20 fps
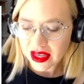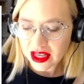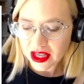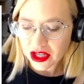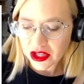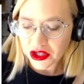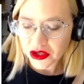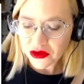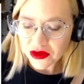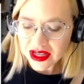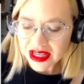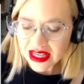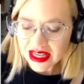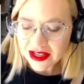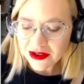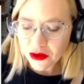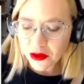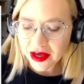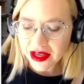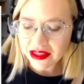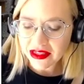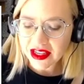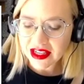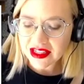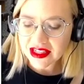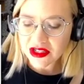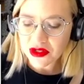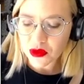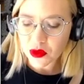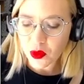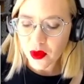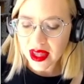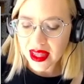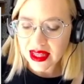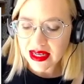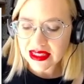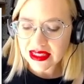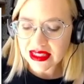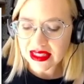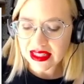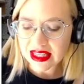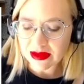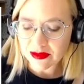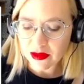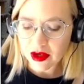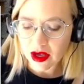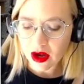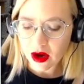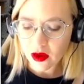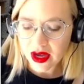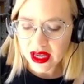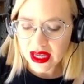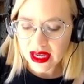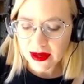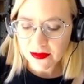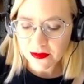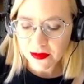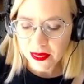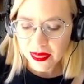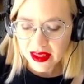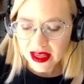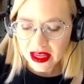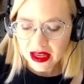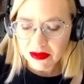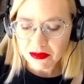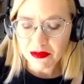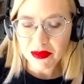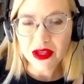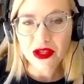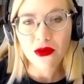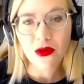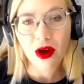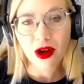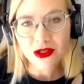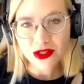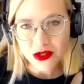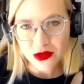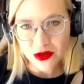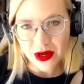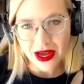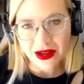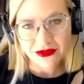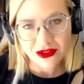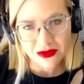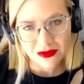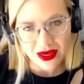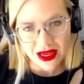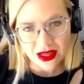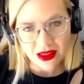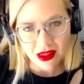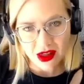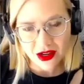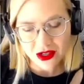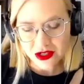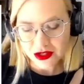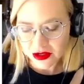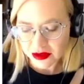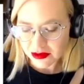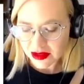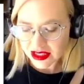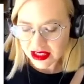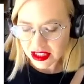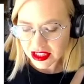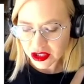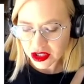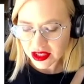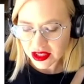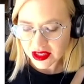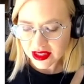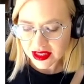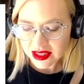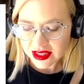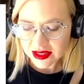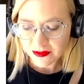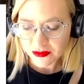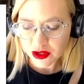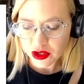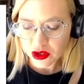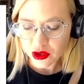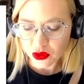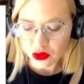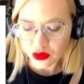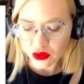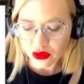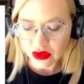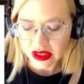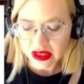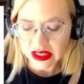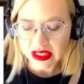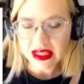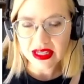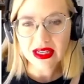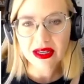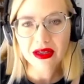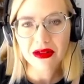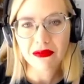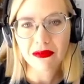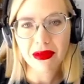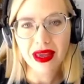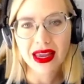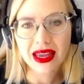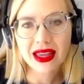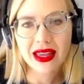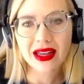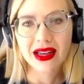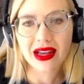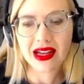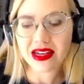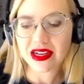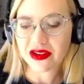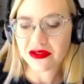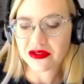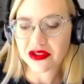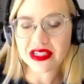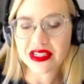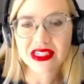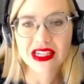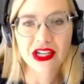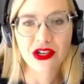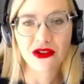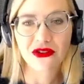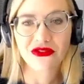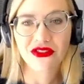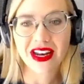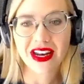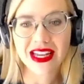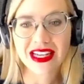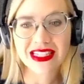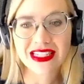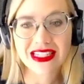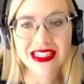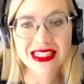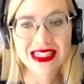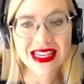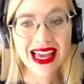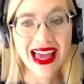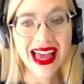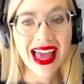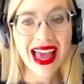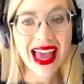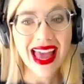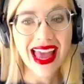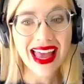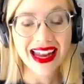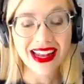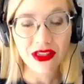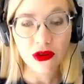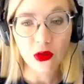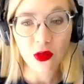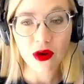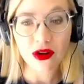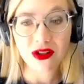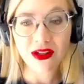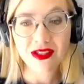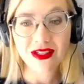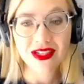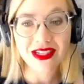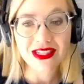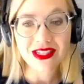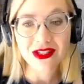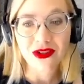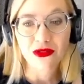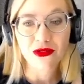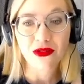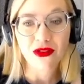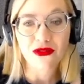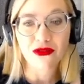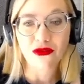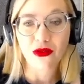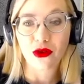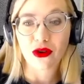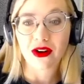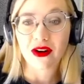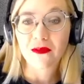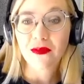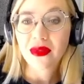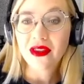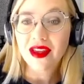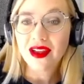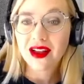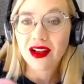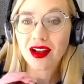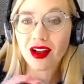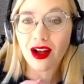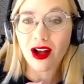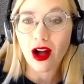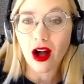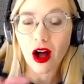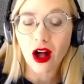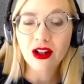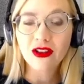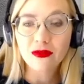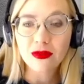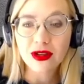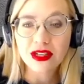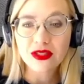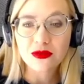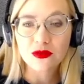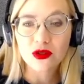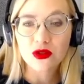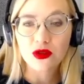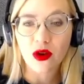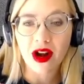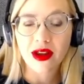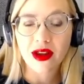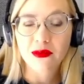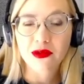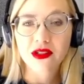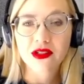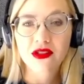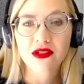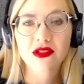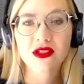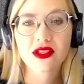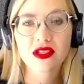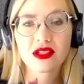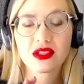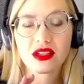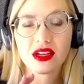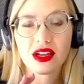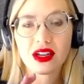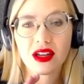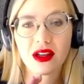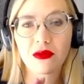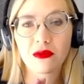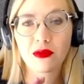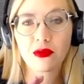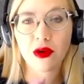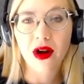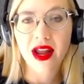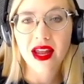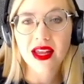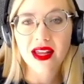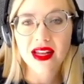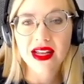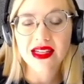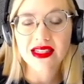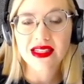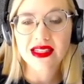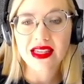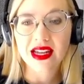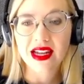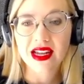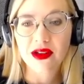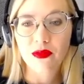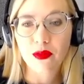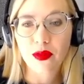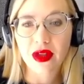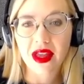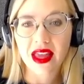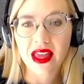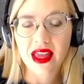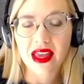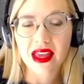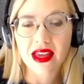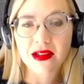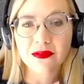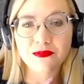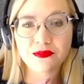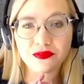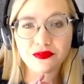You need quick things to win, to keep going, but you also have to make long-term decisions to really make a difference in your finances and in the world. And so for all of my subscribers, Brian has set up a